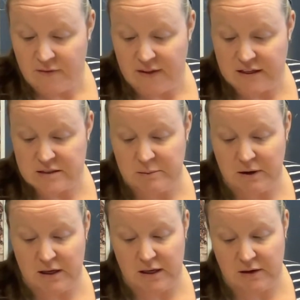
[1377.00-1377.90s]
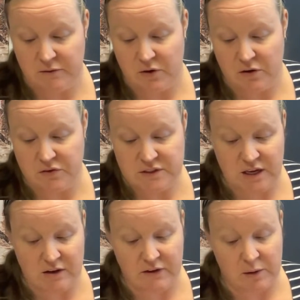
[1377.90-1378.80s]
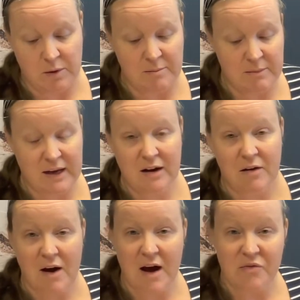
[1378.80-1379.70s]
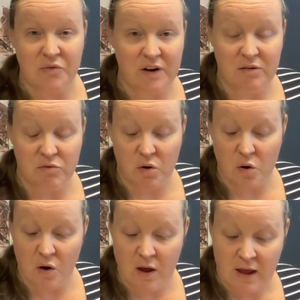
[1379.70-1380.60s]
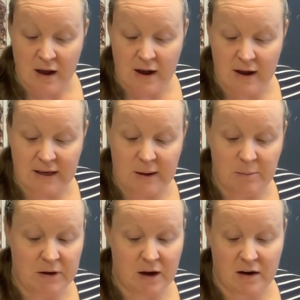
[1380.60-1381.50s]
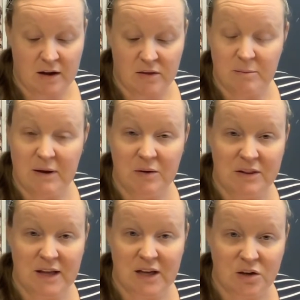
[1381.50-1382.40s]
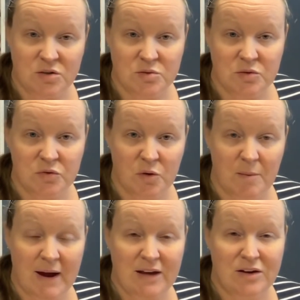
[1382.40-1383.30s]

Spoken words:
This might involve serving one meal fully raw and keeping another meal in their usual format.